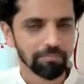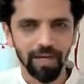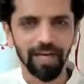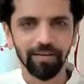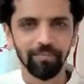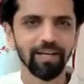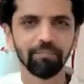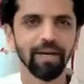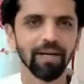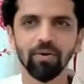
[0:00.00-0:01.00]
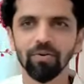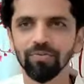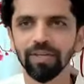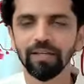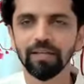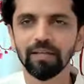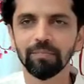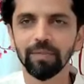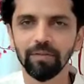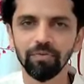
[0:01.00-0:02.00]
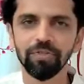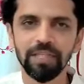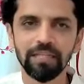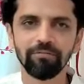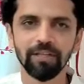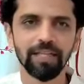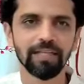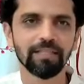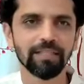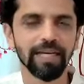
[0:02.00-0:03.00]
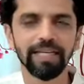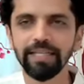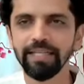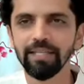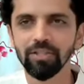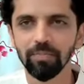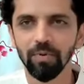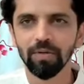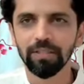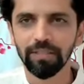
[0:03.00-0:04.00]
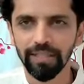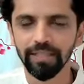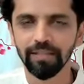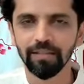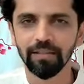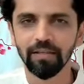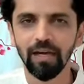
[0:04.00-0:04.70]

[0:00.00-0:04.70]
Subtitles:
I made my coffee. But if you see even that tiny small drink,